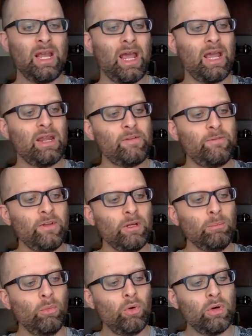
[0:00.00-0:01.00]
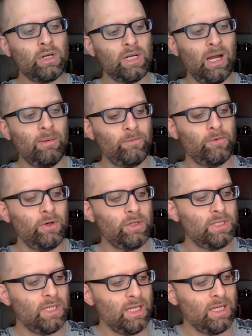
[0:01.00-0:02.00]
and feel more
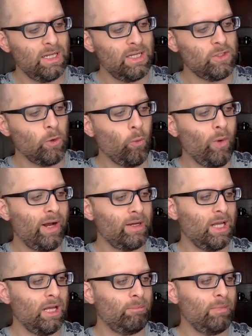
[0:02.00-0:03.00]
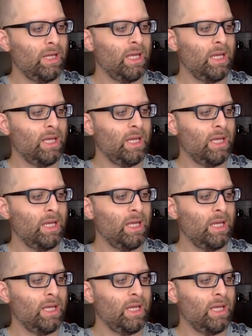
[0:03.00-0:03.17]
comfort is welcome